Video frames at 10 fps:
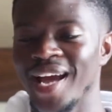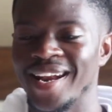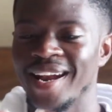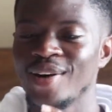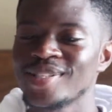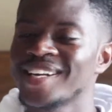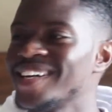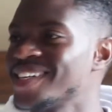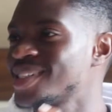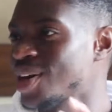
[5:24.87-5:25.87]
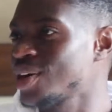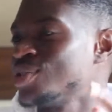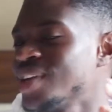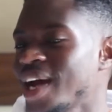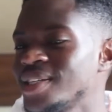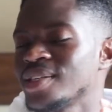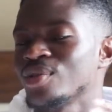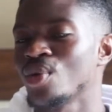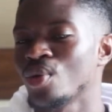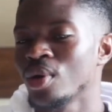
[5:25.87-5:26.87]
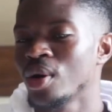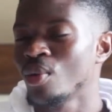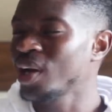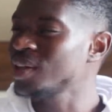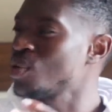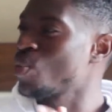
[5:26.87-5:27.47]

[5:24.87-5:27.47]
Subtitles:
we announce it like let's start uniting, or what are